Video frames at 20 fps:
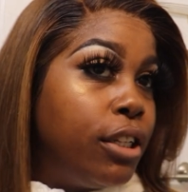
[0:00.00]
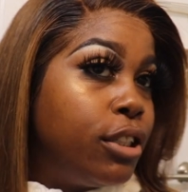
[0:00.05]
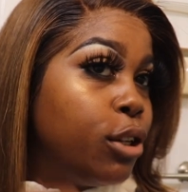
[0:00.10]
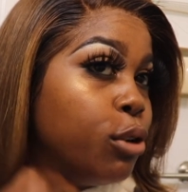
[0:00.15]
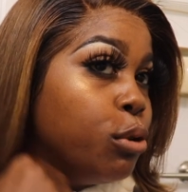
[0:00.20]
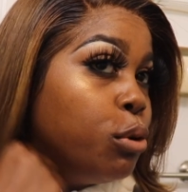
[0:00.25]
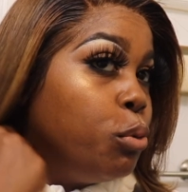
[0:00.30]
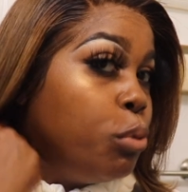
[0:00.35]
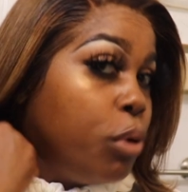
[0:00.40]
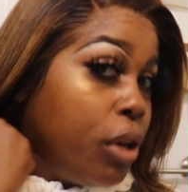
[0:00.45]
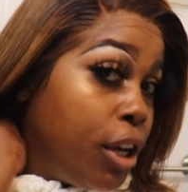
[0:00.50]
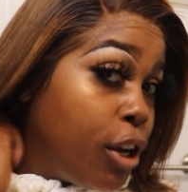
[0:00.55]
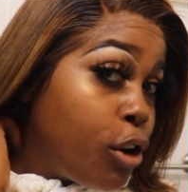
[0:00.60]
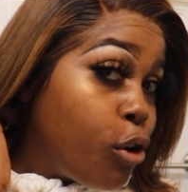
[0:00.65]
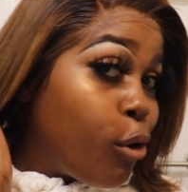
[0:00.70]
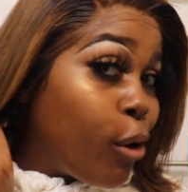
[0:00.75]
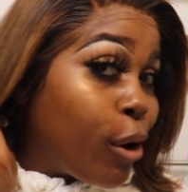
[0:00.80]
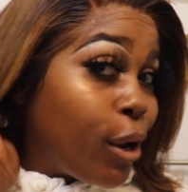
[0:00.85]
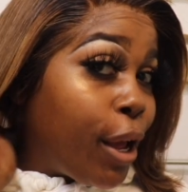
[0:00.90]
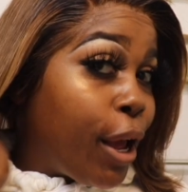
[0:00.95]
So the wig
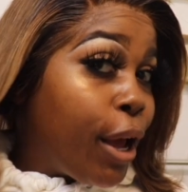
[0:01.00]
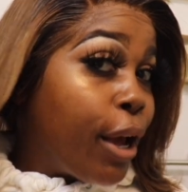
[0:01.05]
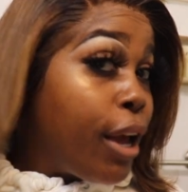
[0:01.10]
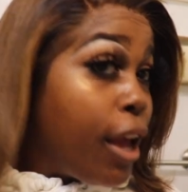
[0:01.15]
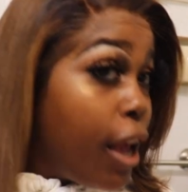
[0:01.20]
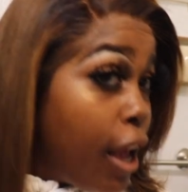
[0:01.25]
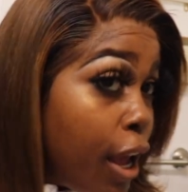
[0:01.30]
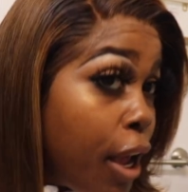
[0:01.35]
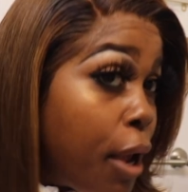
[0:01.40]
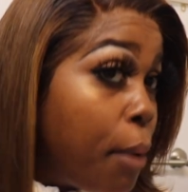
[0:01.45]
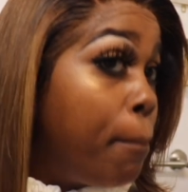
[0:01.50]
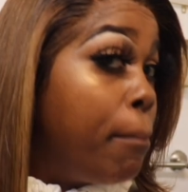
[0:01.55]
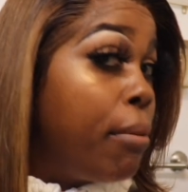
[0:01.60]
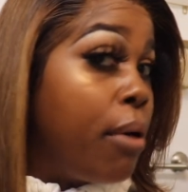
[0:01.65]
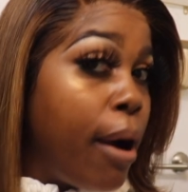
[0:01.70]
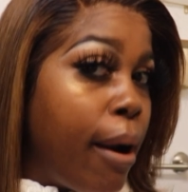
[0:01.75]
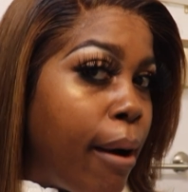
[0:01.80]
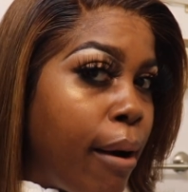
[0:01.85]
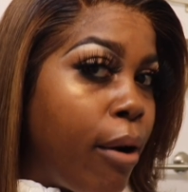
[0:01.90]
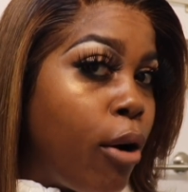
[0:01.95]
already had came
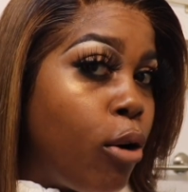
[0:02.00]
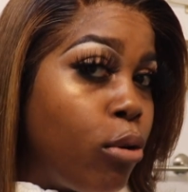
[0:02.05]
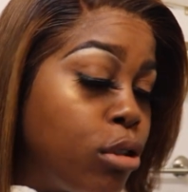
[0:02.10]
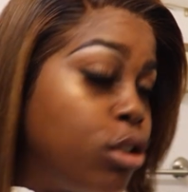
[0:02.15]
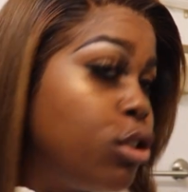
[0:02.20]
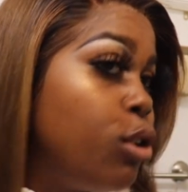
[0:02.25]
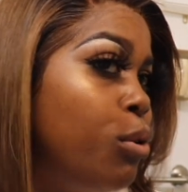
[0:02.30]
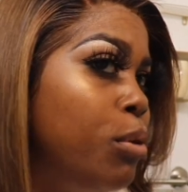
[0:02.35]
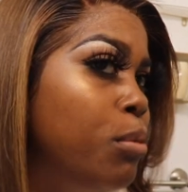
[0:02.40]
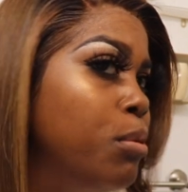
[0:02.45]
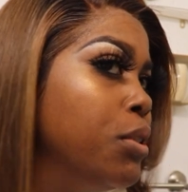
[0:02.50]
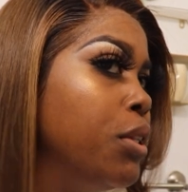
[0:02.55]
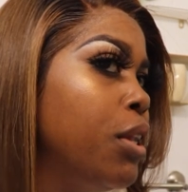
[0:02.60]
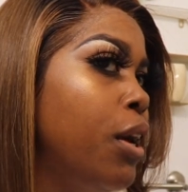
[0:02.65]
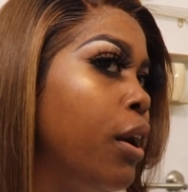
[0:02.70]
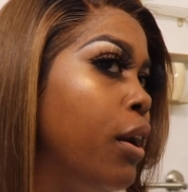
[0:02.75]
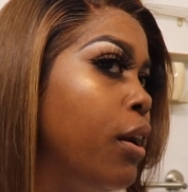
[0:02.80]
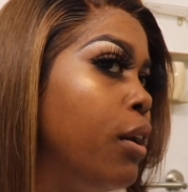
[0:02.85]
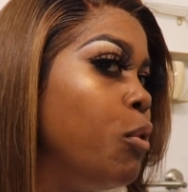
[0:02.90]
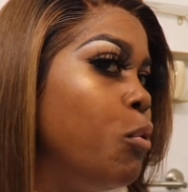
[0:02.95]
brown. So it was
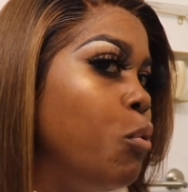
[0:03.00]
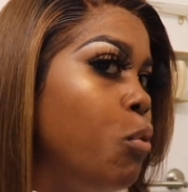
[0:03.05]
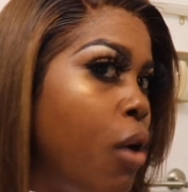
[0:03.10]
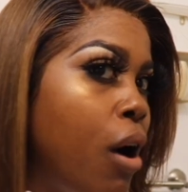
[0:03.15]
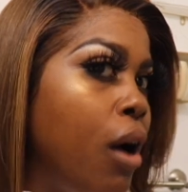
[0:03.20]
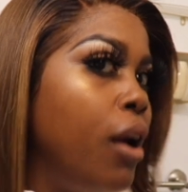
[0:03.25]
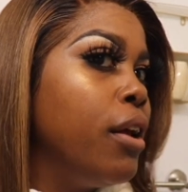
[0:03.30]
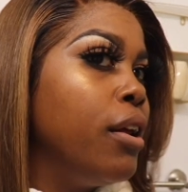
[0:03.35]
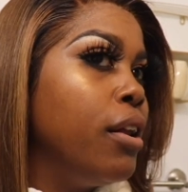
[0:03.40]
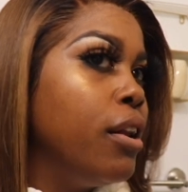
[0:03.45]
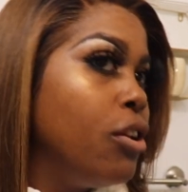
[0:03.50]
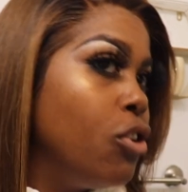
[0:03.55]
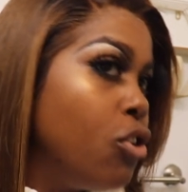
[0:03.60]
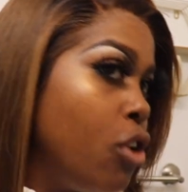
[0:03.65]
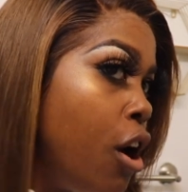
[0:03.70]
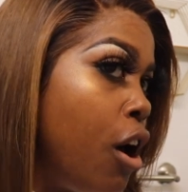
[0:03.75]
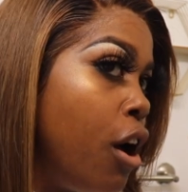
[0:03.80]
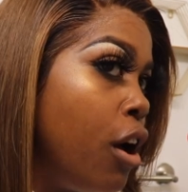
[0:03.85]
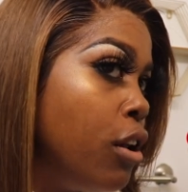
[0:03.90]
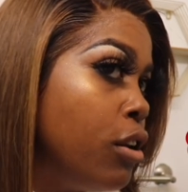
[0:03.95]
like, why
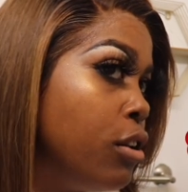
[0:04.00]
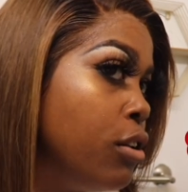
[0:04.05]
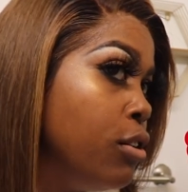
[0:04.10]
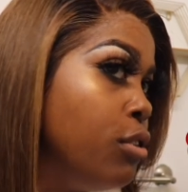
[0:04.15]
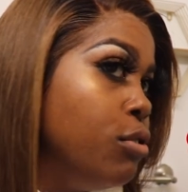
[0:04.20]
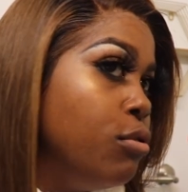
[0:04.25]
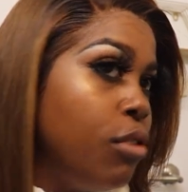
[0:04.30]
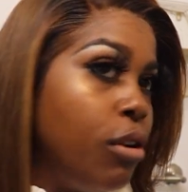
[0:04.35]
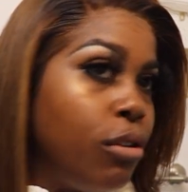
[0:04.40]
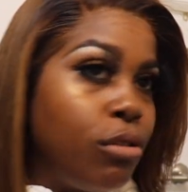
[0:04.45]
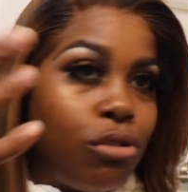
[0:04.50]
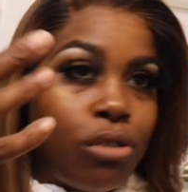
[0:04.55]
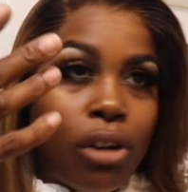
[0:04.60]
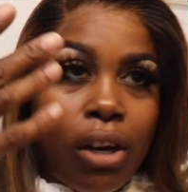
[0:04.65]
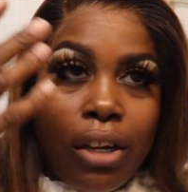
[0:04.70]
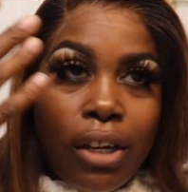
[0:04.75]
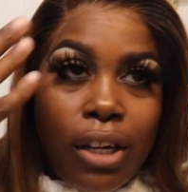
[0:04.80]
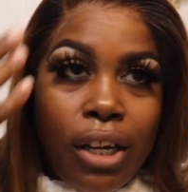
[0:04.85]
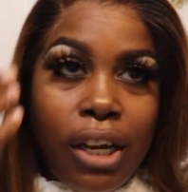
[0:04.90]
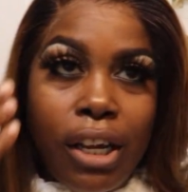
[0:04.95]
not, you know,
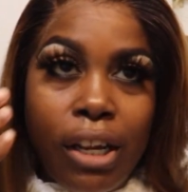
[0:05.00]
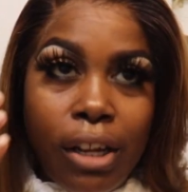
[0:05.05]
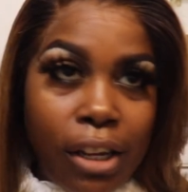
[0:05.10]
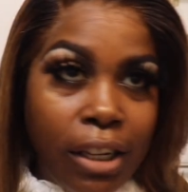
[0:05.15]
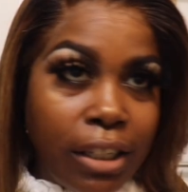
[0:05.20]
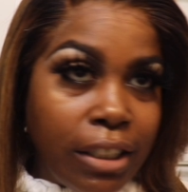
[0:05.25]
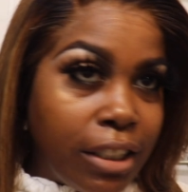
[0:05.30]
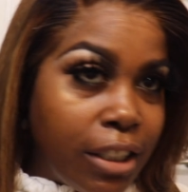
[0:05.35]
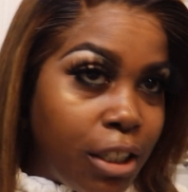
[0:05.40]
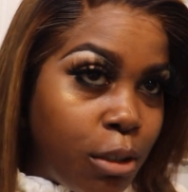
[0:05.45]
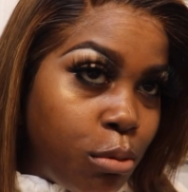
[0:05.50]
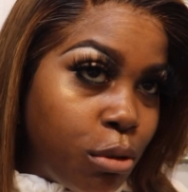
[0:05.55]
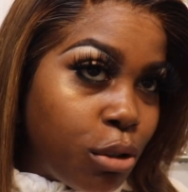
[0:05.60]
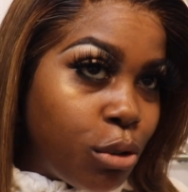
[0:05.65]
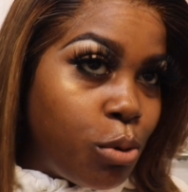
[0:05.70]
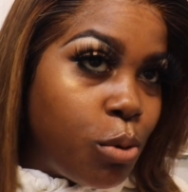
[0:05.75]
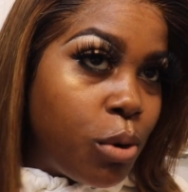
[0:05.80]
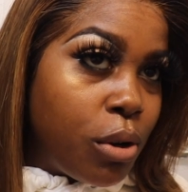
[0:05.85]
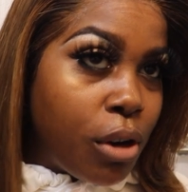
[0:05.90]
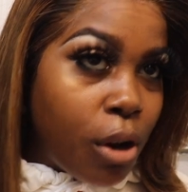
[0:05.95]
try to hit it and see what's
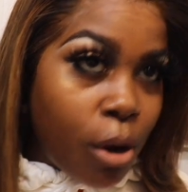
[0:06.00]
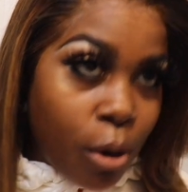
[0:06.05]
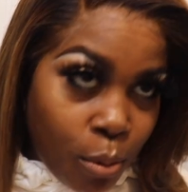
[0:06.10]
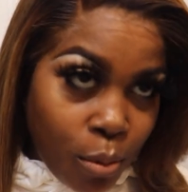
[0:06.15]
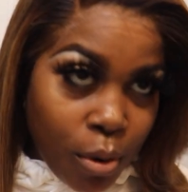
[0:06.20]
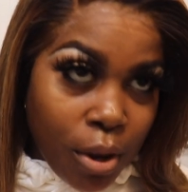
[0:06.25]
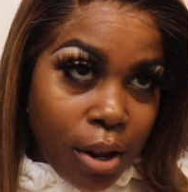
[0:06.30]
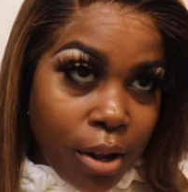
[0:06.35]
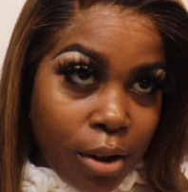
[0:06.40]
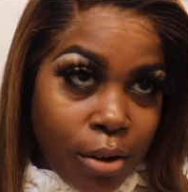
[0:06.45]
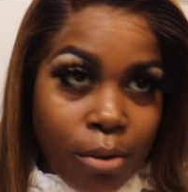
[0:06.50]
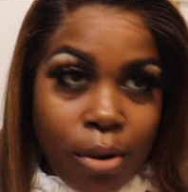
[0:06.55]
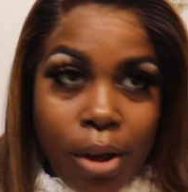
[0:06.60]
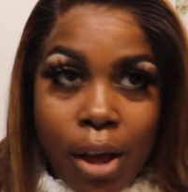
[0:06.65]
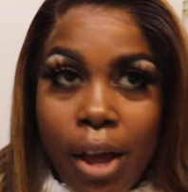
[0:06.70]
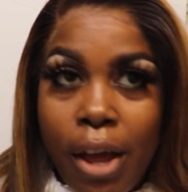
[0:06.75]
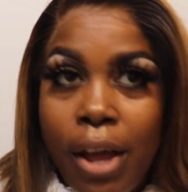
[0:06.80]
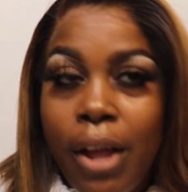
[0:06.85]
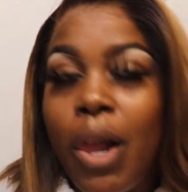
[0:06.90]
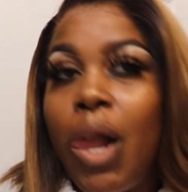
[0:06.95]
going on with it,
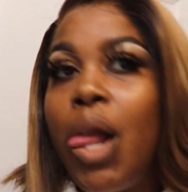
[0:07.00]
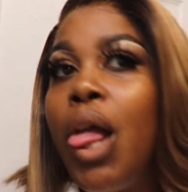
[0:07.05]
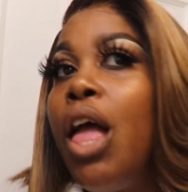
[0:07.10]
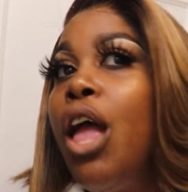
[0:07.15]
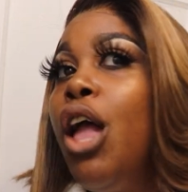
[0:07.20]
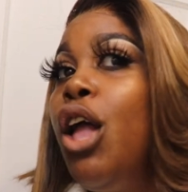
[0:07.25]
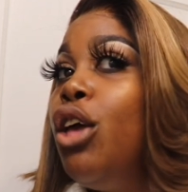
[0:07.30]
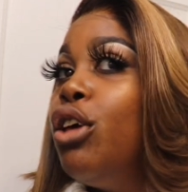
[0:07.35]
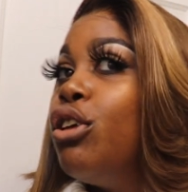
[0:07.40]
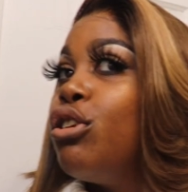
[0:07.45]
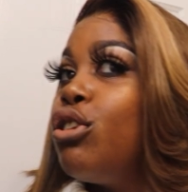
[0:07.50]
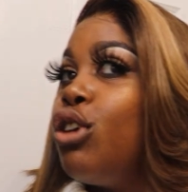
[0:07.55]
okay?